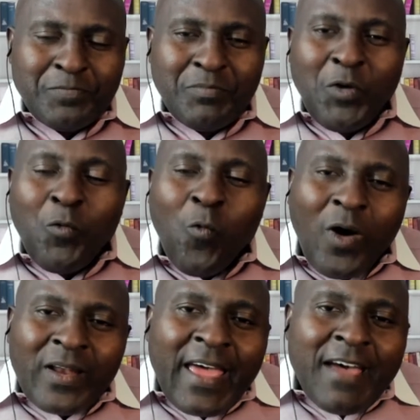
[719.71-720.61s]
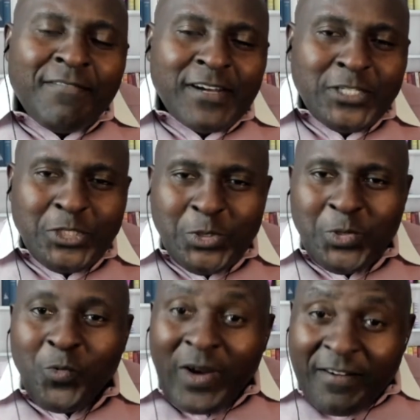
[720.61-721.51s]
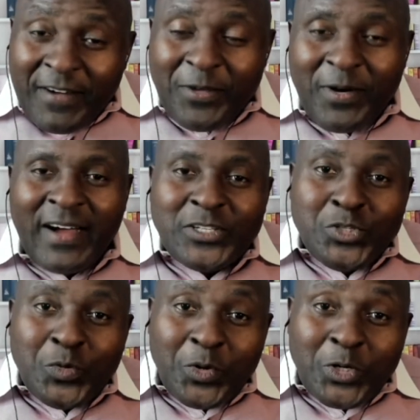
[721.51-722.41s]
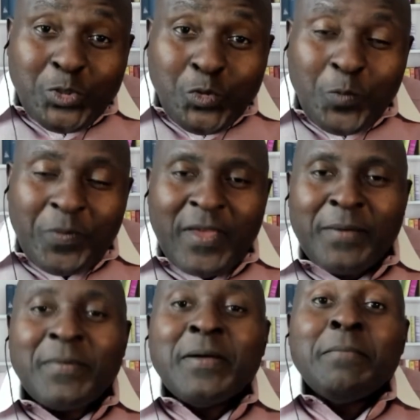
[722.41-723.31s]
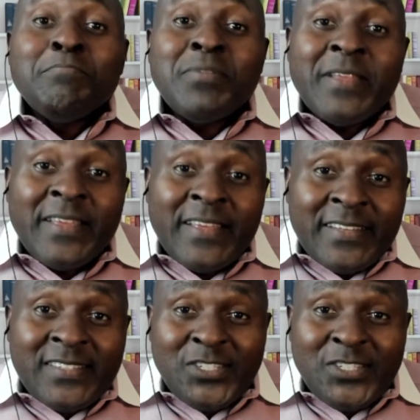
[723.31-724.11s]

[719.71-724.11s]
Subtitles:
But whatever you do, wherever you are, tomorrow 2 p.m., please